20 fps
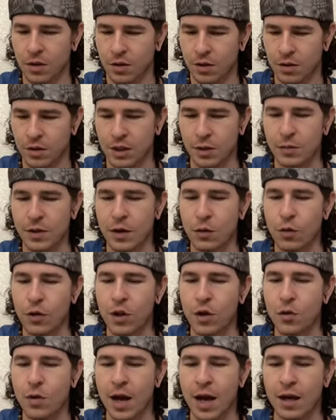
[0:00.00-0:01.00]
Sounds like, well,
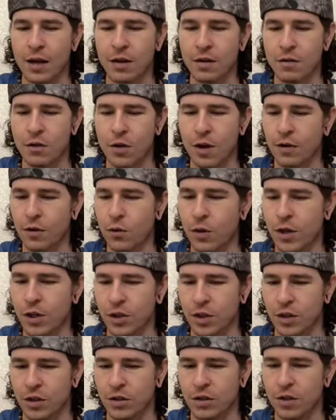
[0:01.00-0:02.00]
you had
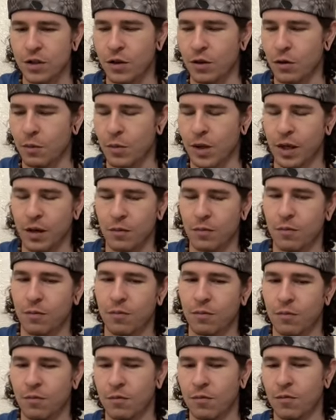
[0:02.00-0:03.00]
questions too. I'm like,
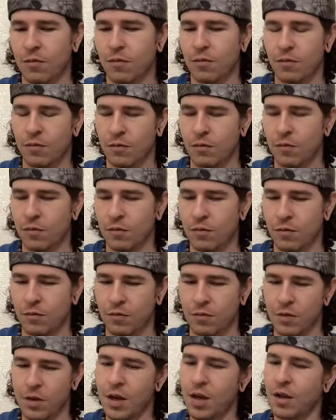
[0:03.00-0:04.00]

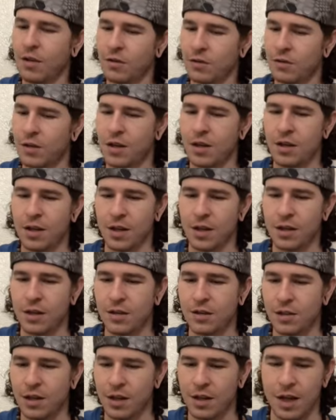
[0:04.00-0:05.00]
yes, I
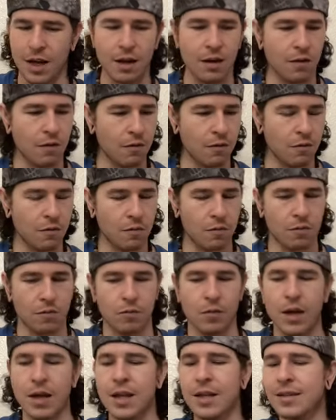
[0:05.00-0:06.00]
did say that.
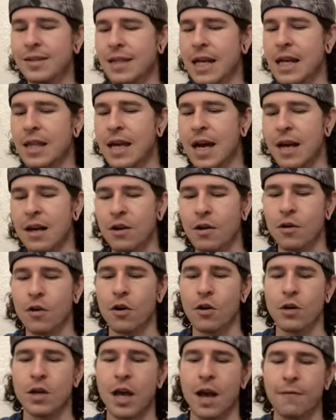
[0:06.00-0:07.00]
And
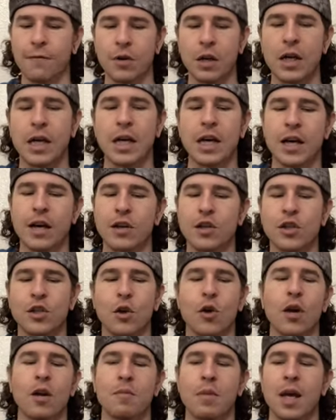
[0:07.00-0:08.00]
you're definitely kind of
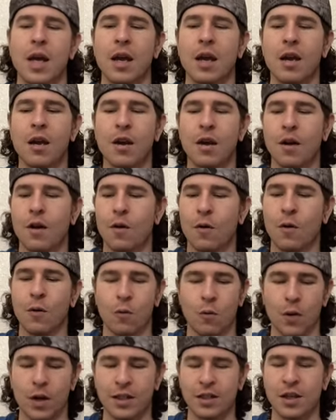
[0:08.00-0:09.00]
showing me
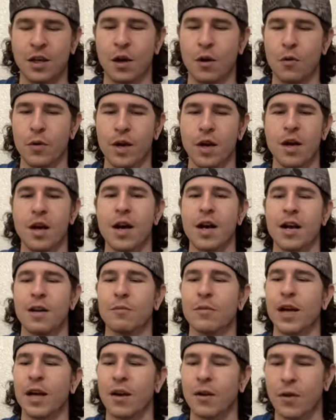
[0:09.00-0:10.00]
what's going on.
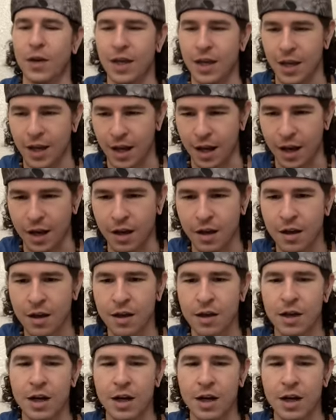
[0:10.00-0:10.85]
I'm like, okay.